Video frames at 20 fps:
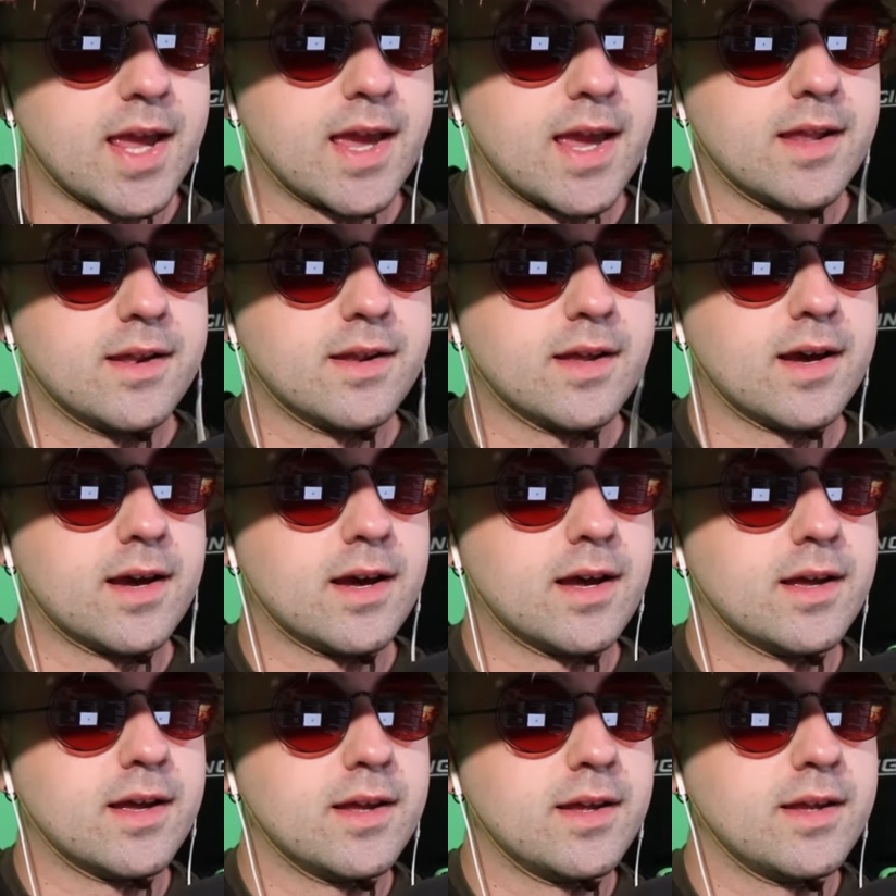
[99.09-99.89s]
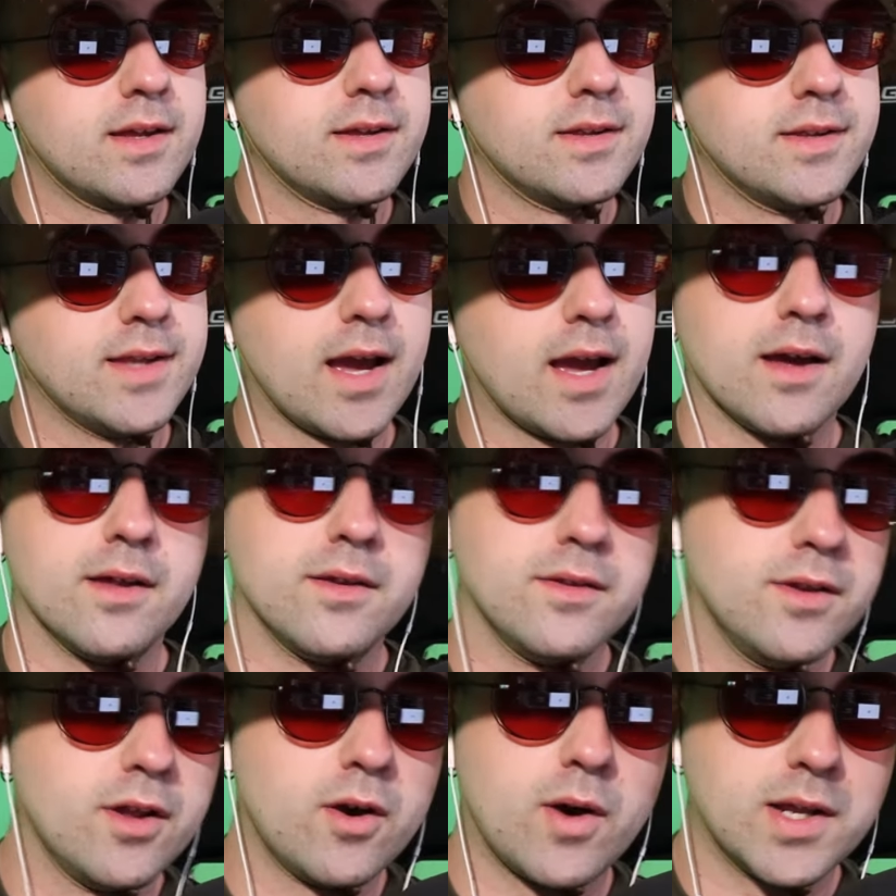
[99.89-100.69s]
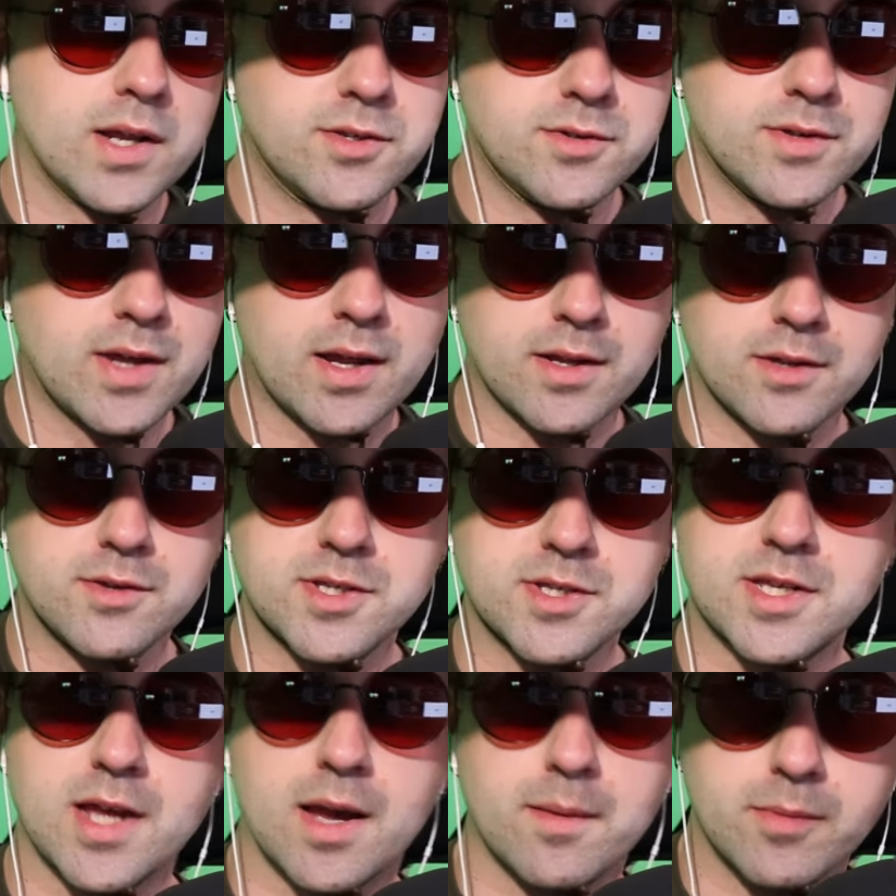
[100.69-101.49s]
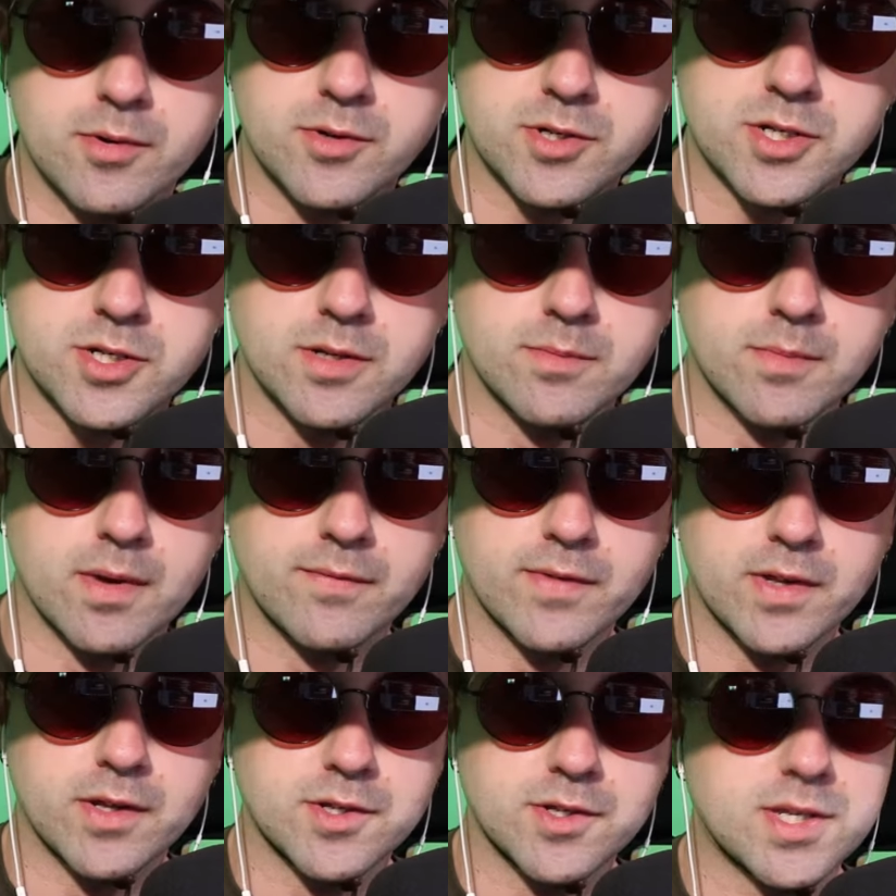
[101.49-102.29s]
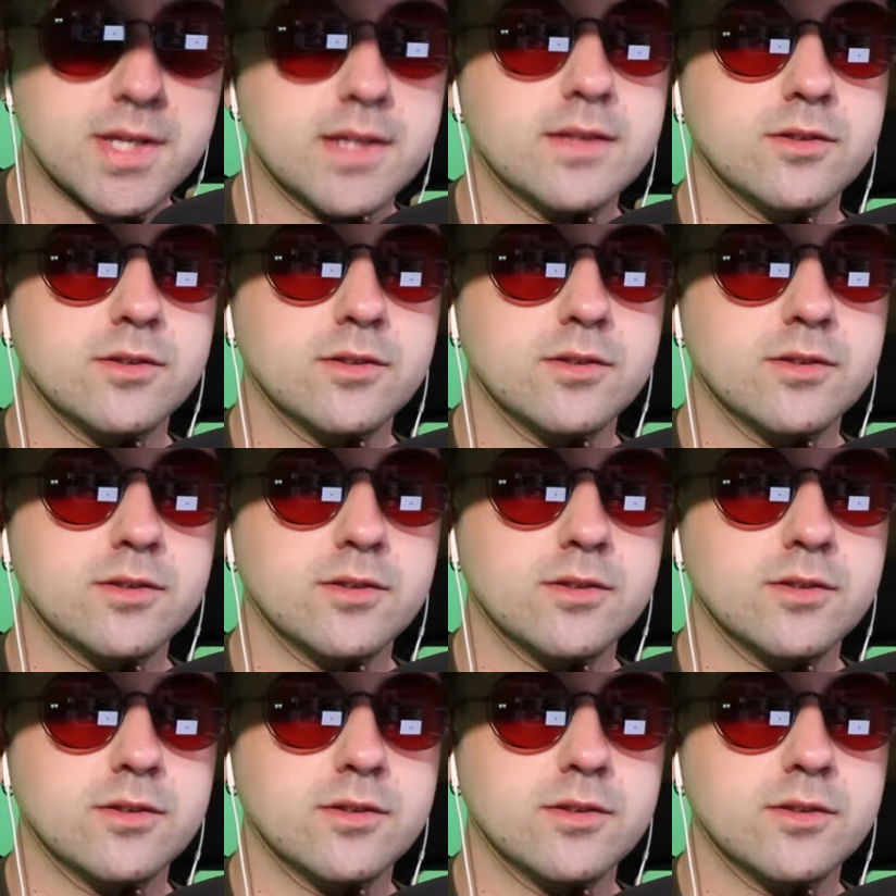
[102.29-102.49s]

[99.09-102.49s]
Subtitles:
and yeah, no, I do not use stop motion in my videos.